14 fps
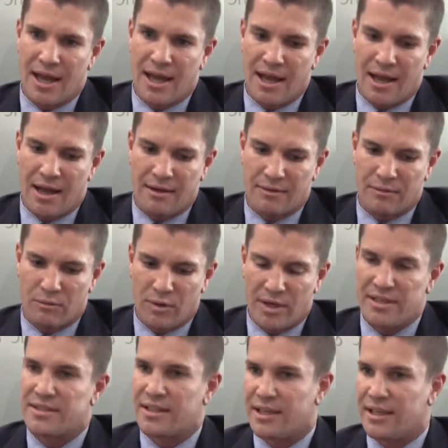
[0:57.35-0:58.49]
Uh,
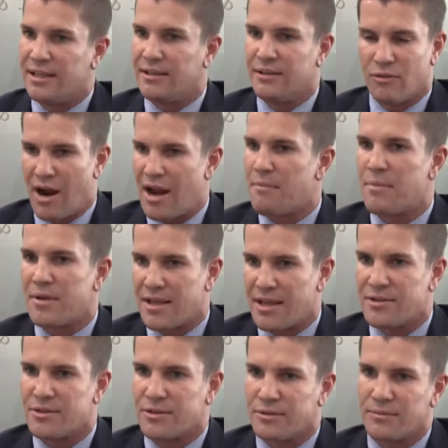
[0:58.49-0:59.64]
we see great
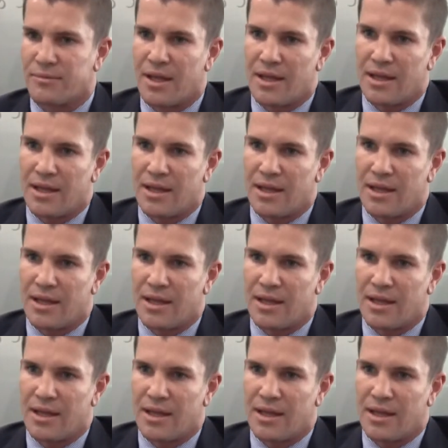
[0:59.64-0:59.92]
potential